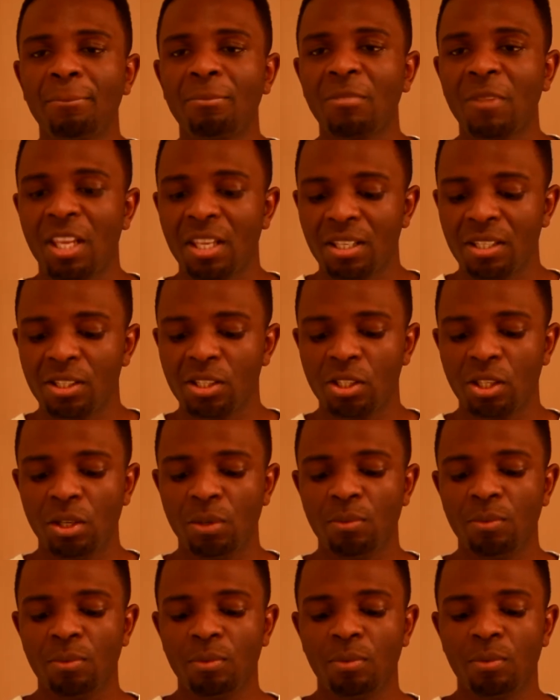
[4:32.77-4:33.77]

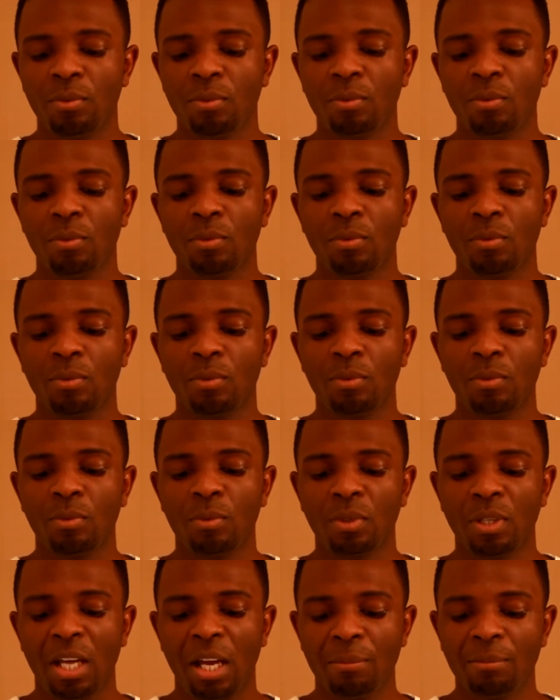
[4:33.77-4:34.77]
So
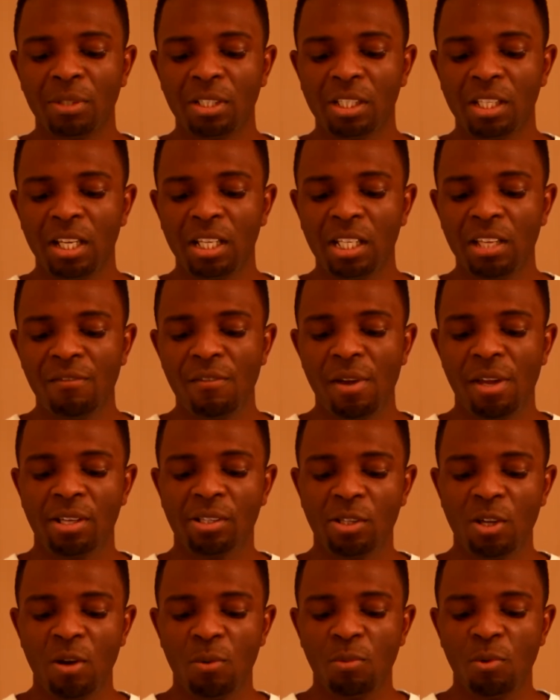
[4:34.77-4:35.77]
I'm just going to give you an
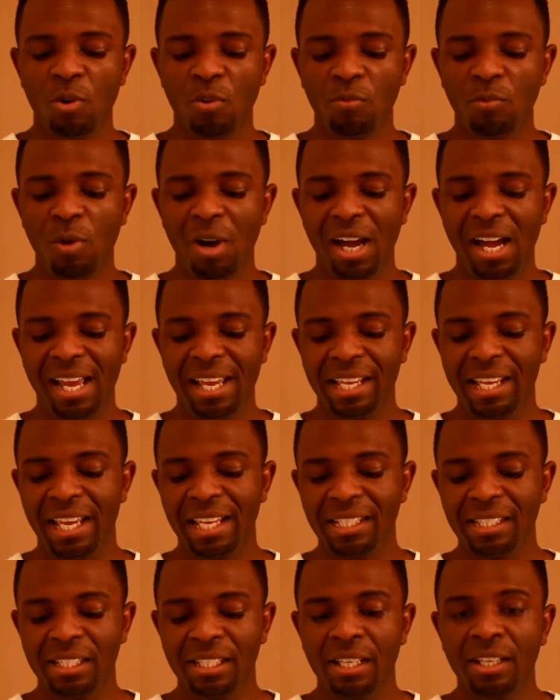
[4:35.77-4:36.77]
example of what I
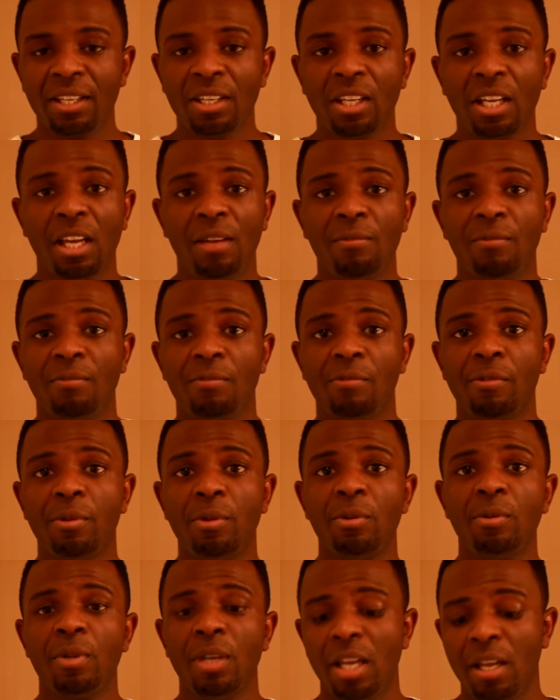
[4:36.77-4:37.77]
ate on
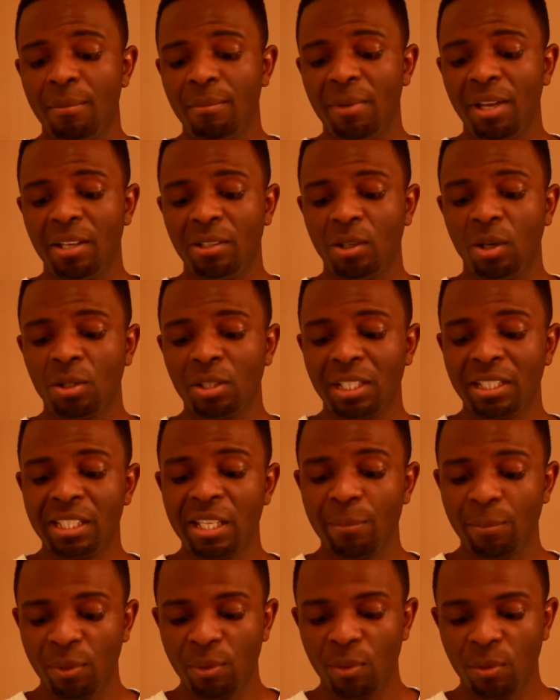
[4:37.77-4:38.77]
a
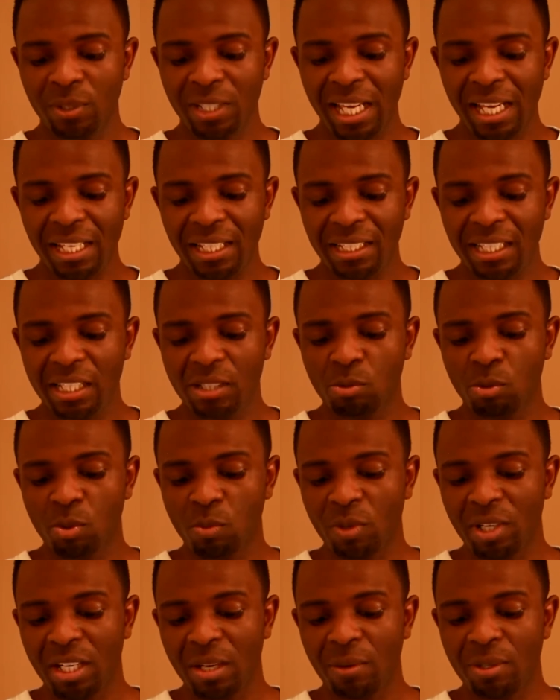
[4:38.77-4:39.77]
typical day. This was
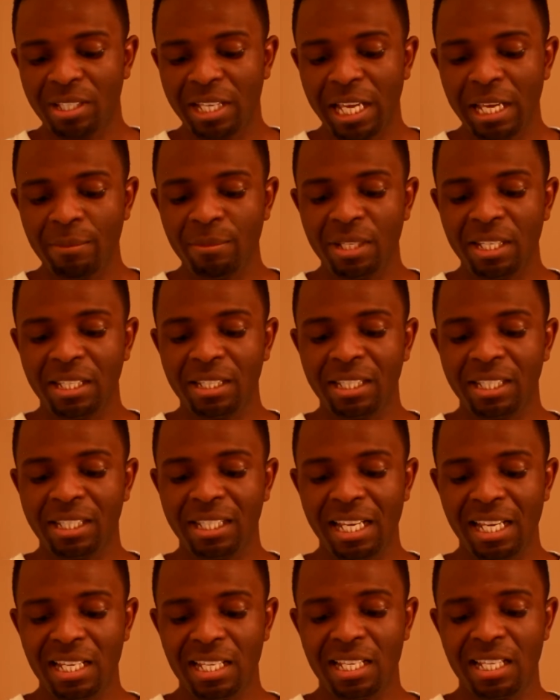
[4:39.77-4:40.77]
when I was aiming to
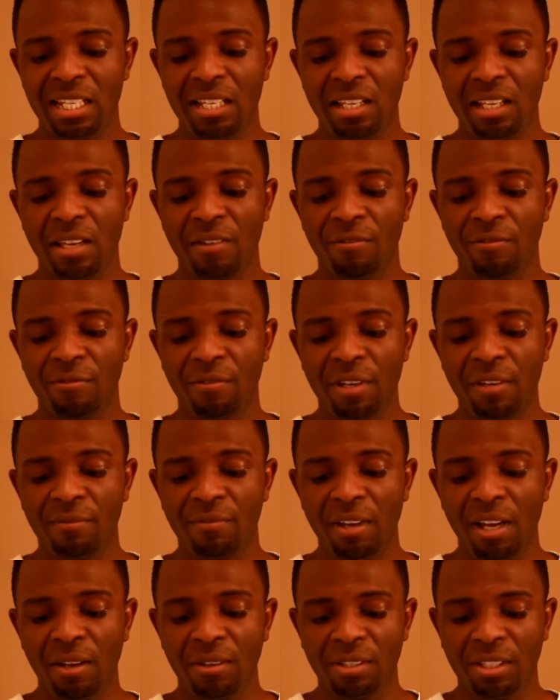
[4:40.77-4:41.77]
take in
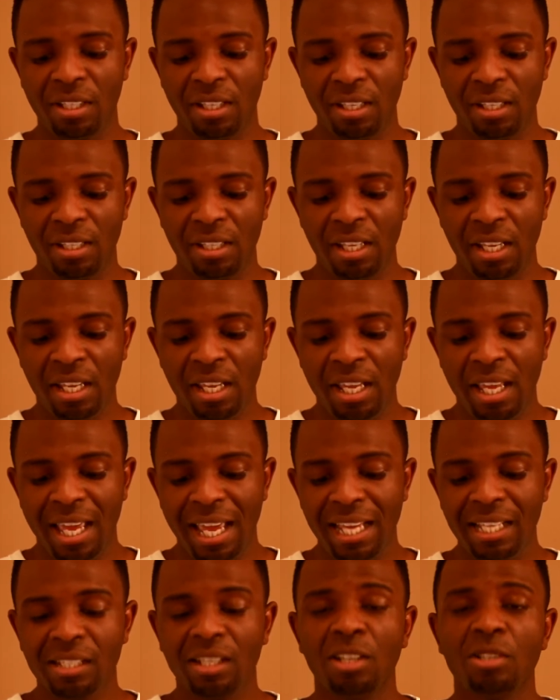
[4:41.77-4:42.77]

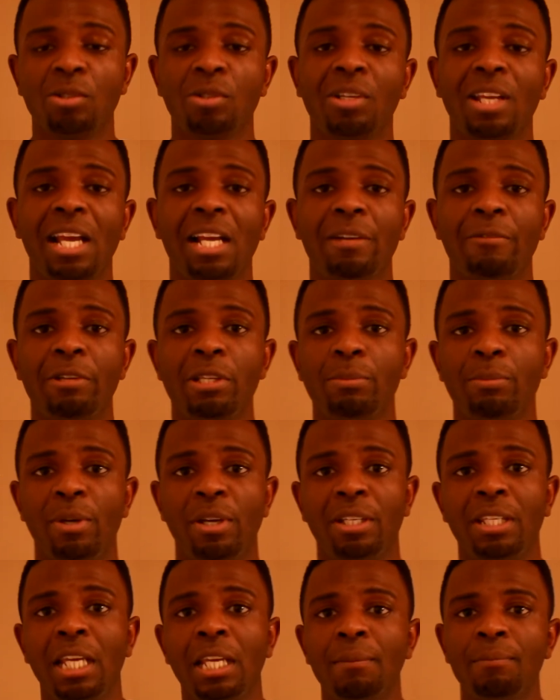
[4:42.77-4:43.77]
3,800 calories
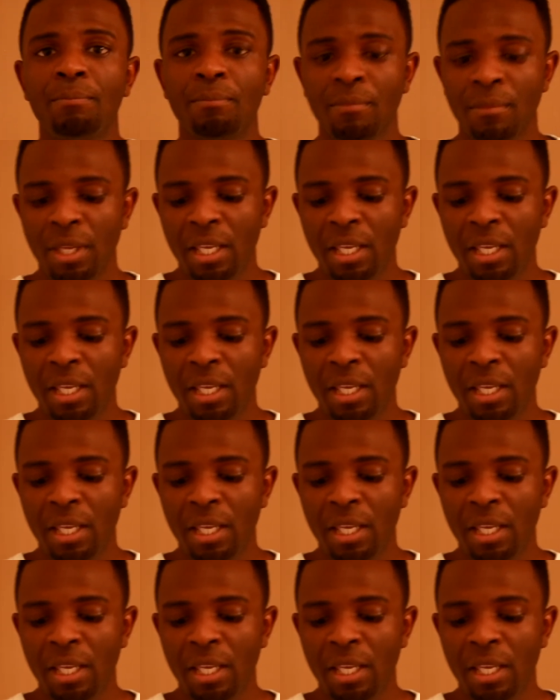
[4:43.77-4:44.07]
per day,